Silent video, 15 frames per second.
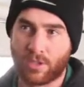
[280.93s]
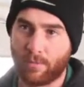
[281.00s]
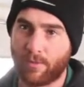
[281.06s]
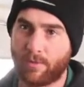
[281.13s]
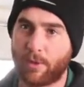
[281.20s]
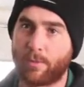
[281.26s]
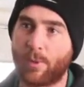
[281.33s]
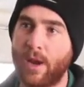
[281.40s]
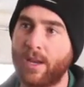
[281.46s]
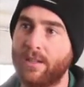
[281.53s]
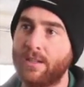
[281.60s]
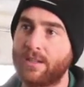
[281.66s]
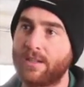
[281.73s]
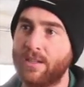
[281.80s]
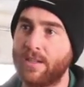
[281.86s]
some of their
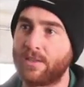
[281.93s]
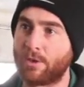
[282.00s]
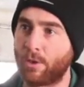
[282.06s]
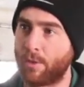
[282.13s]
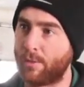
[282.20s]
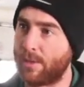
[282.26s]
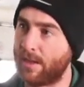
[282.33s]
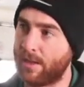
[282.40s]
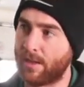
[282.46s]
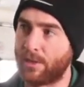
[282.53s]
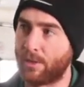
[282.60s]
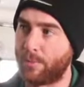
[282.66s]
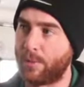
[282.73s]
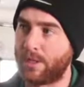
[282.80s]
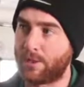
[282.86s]
pregnancies or be a
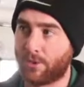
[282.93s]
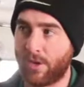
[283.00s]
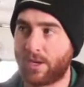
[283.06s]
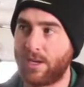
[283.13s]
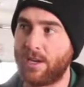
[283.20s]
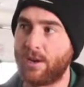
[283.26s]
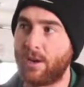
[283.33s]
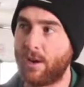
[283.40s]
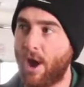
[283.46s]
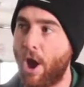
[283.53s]
little bit trickier,